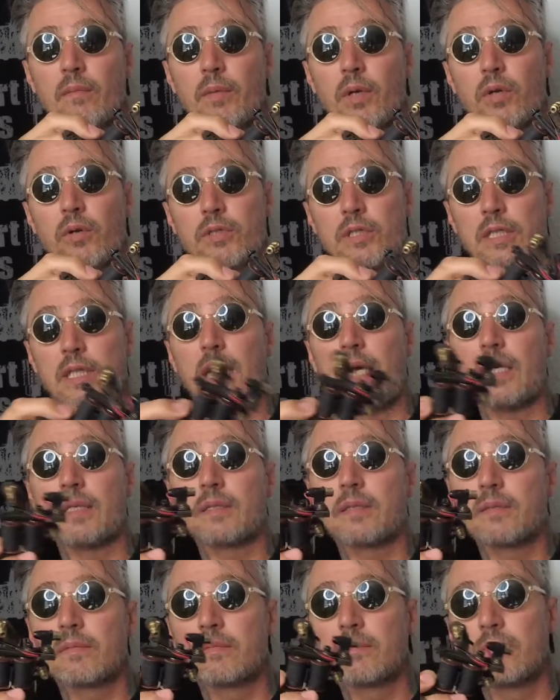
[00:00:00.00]
Because it does.
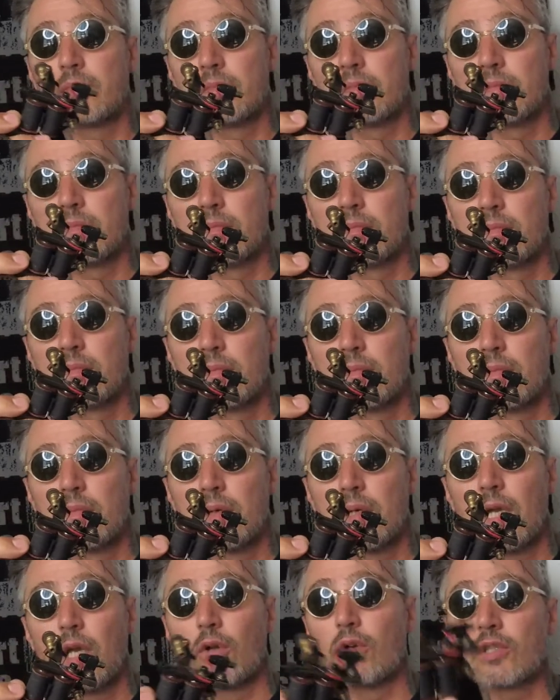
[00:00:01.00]

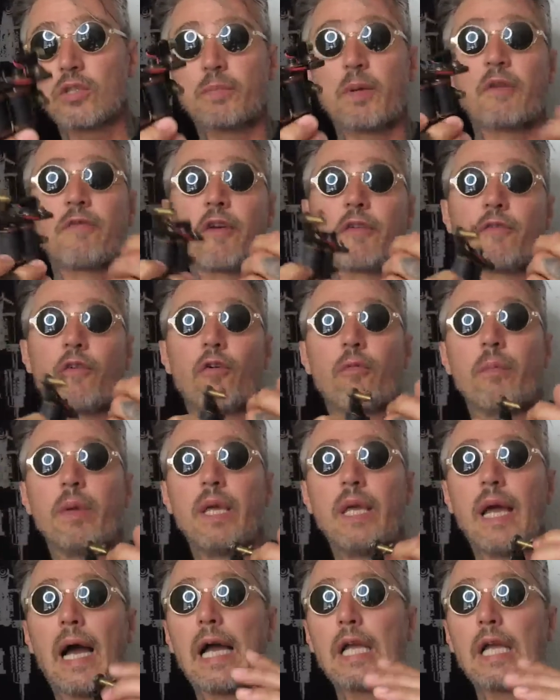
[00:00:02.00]
It runs perfect for me.